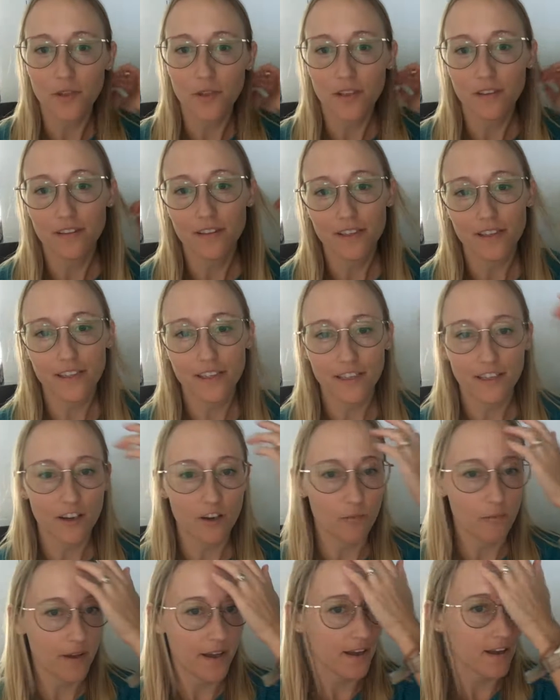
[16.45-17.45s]
It's a little
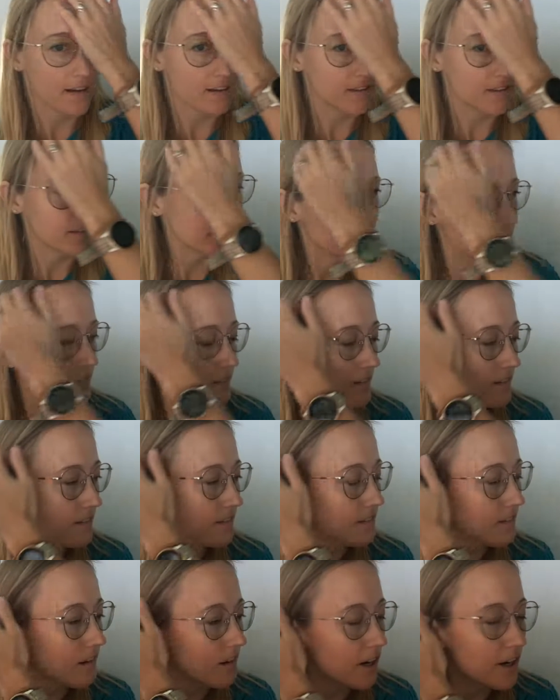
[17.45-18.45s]
early on to be
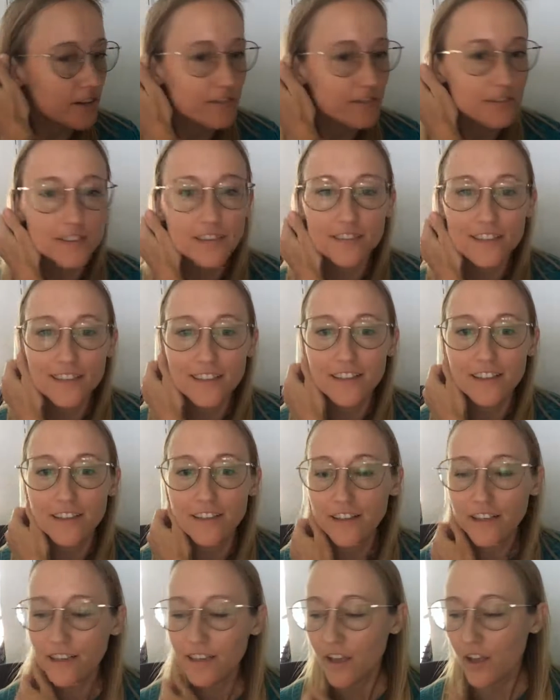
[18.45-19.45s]
thinking about
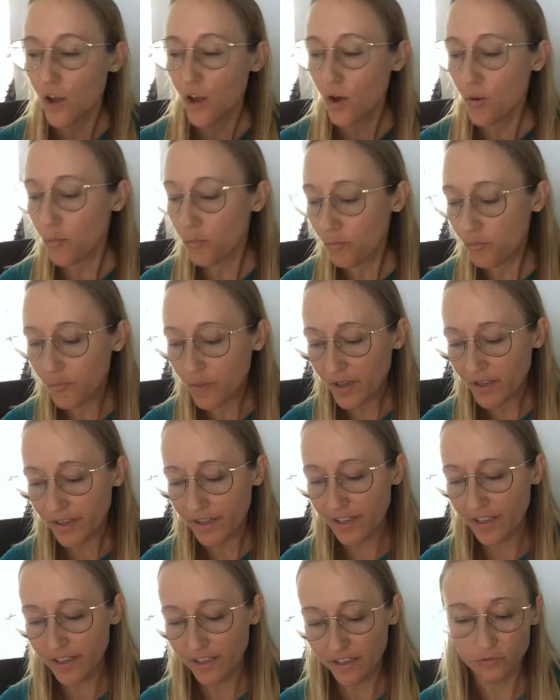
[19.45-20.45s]
harvesting
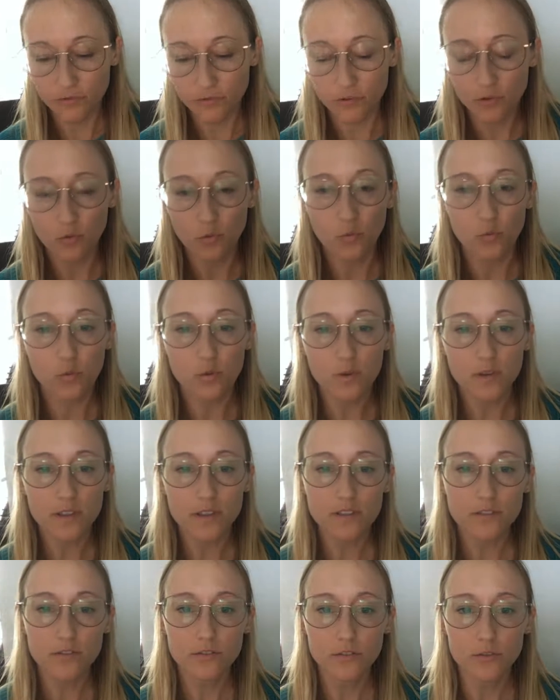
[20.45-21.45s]
honey, but
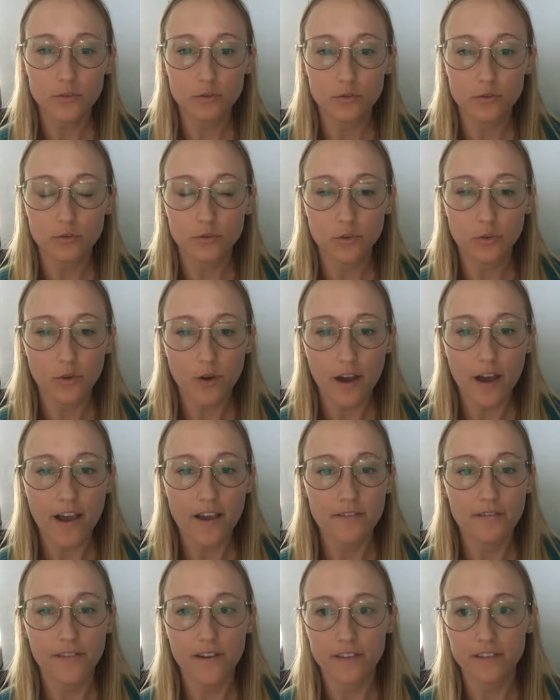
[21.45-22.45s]
if you
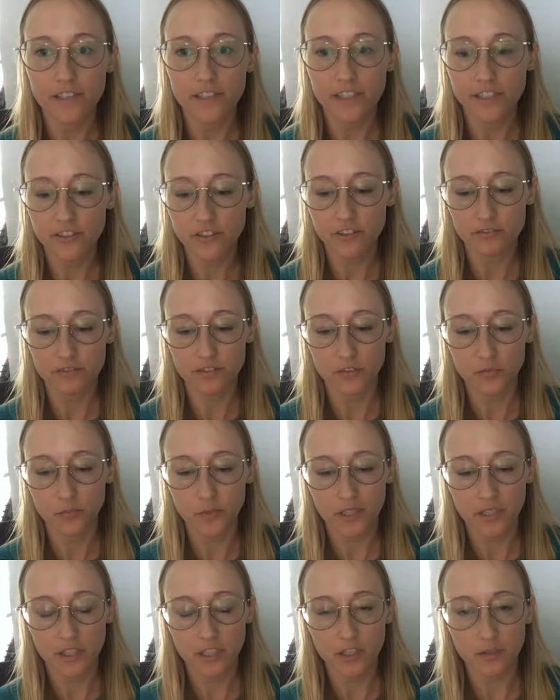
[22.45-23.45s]
want to try
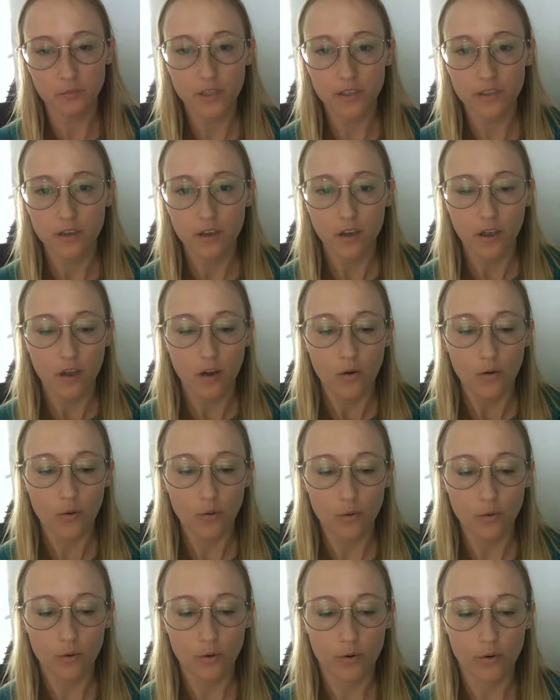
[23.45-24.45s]
foundationless
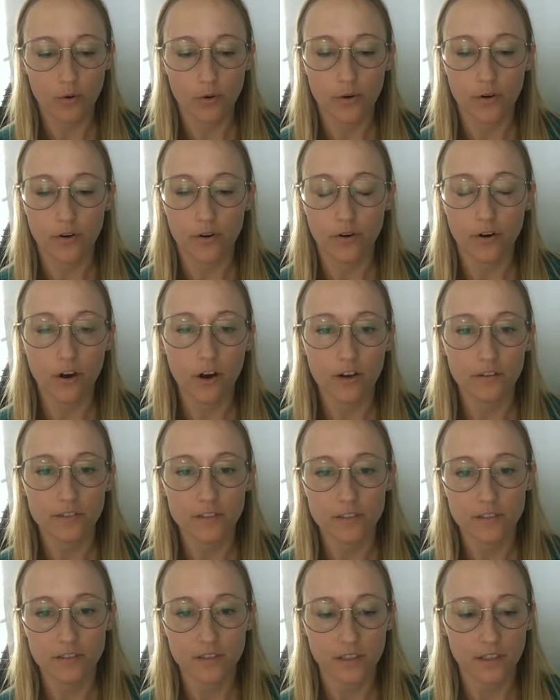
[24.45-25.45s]
beekeeping or
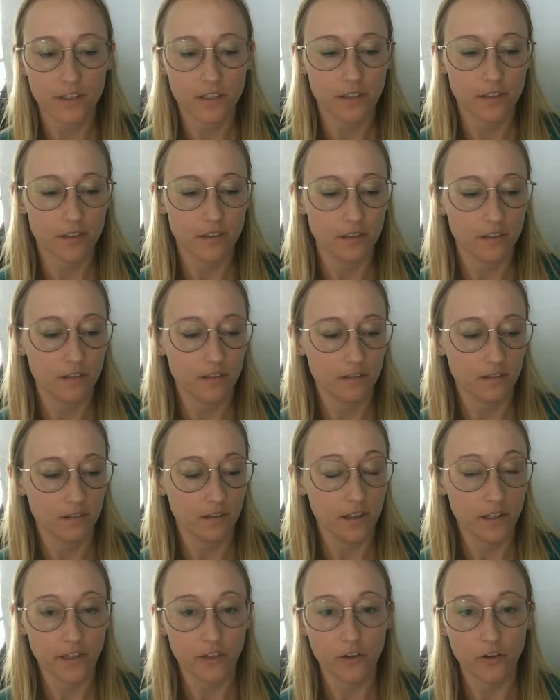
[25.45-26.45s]
harvesting
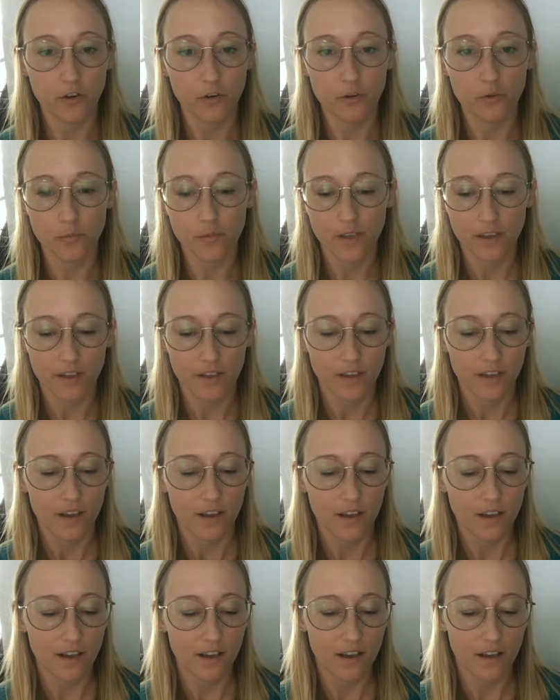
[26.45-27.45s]
honeycomb,
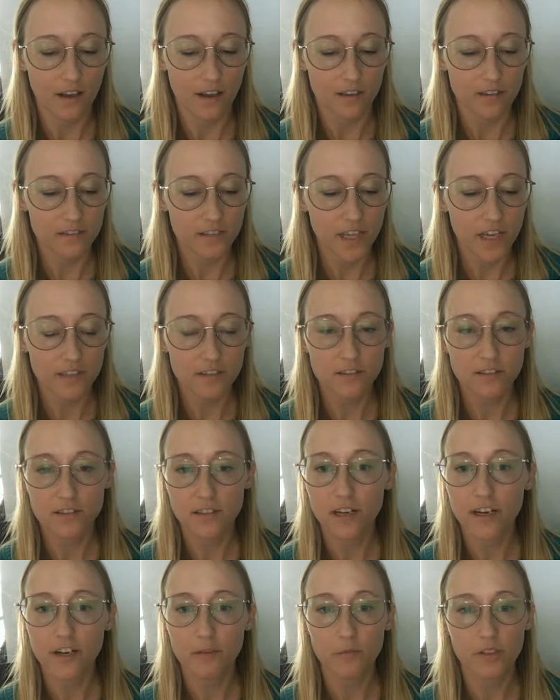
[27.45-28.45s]
now's the time
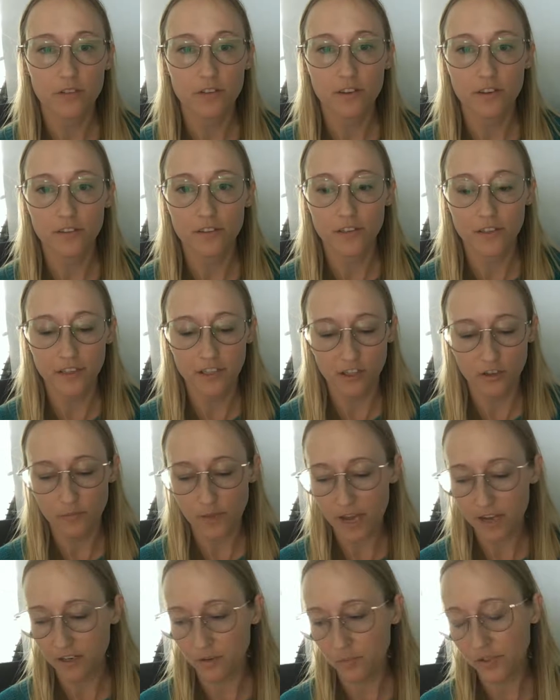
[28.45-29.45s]
to start thinking about it,
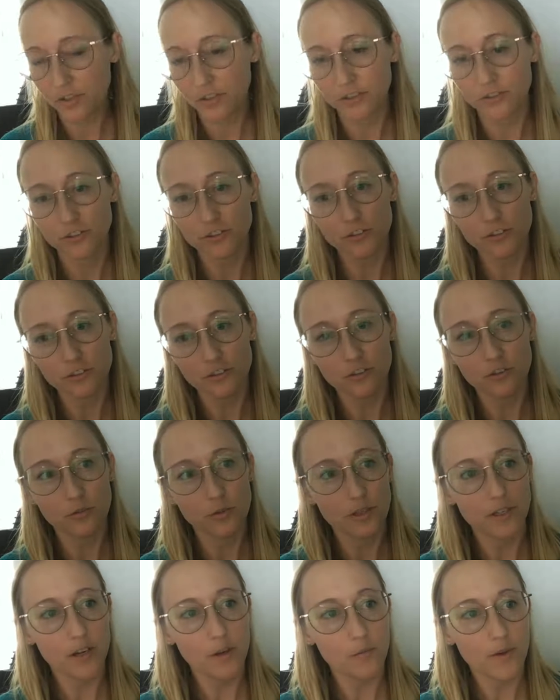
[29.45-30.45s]
because you're going to want to
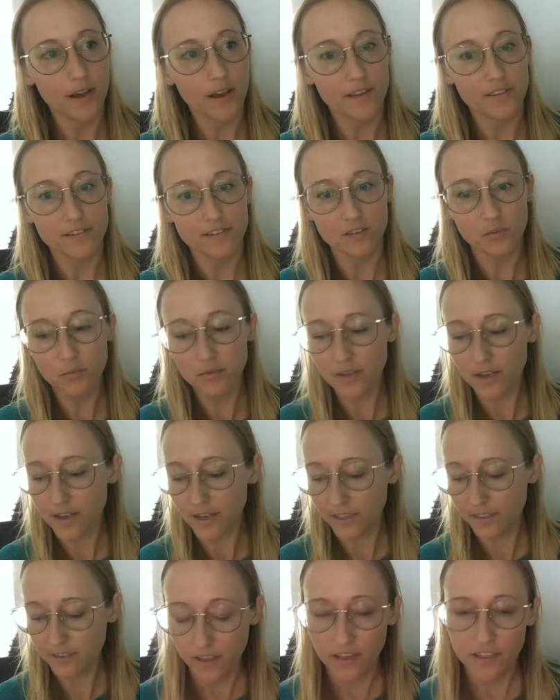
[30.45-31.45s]
buy the supplies,
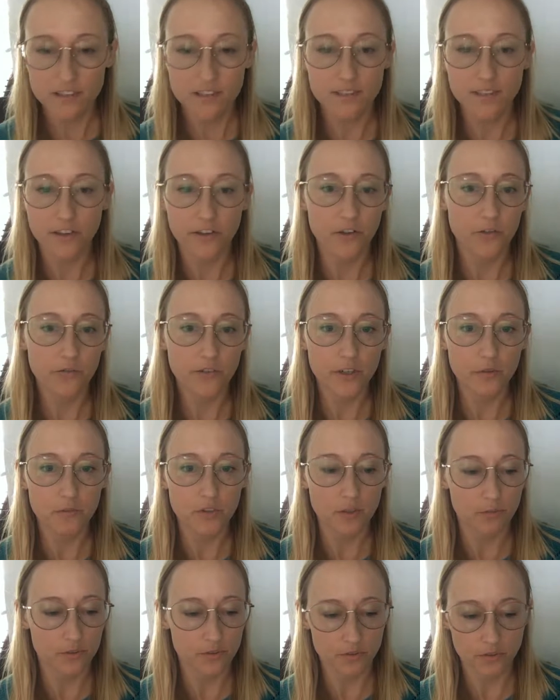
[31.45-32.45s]
set your frames up a
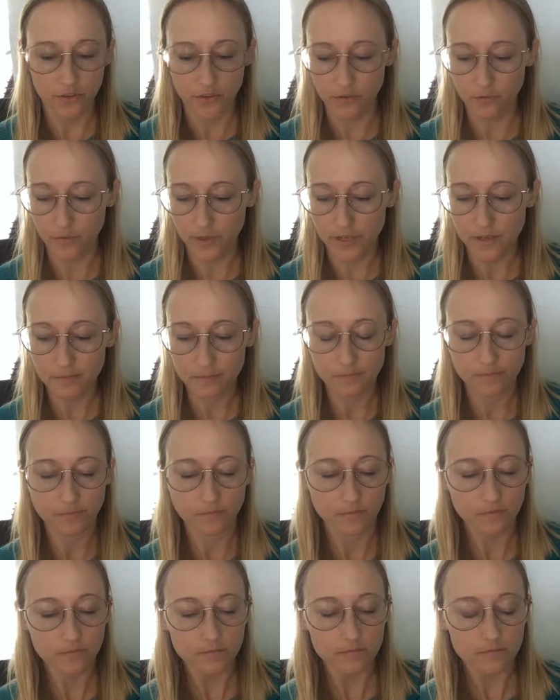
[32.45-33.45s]
certain way
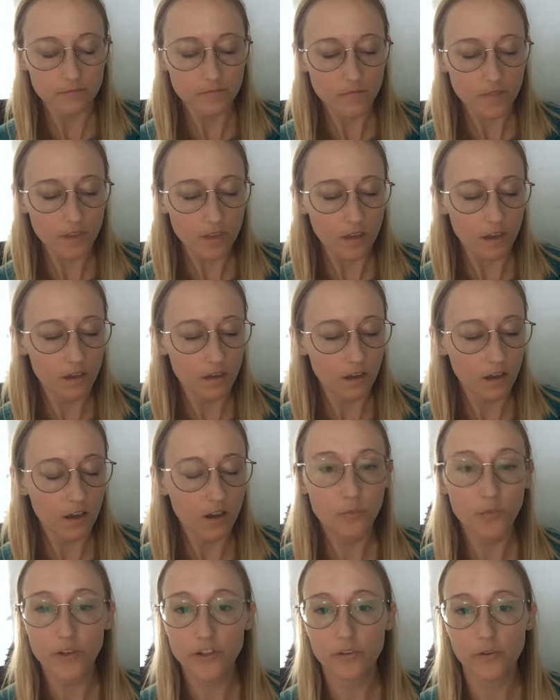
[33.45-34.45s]
when you
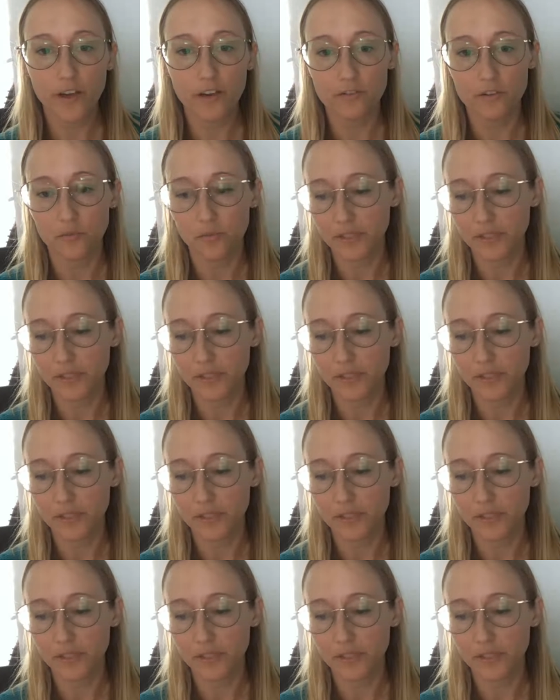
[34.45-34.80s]
have your bees.